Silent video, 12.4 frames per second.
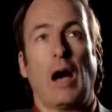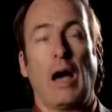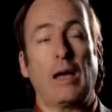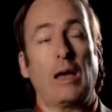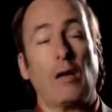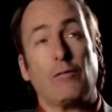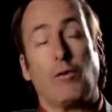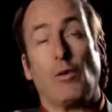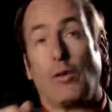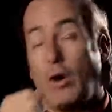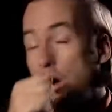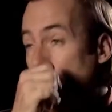I got a
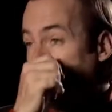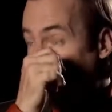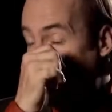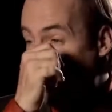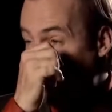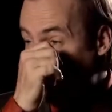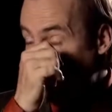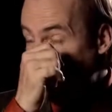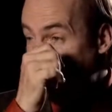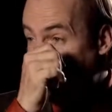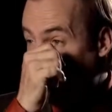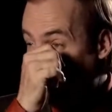phone call from my agent
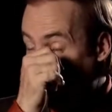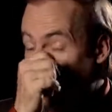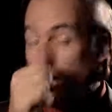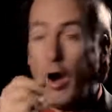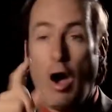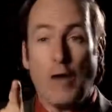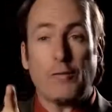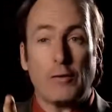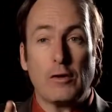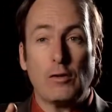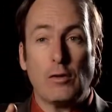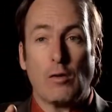saying they're going to
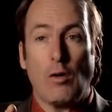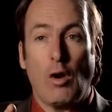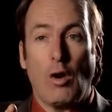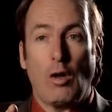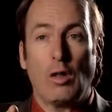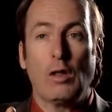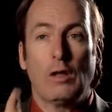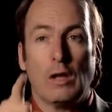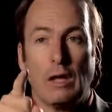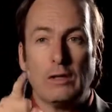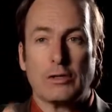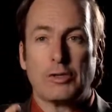offer you a role
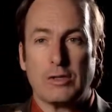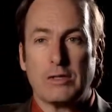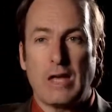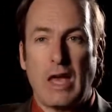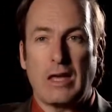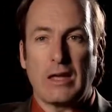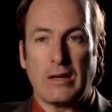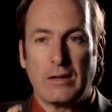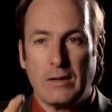and you should take it.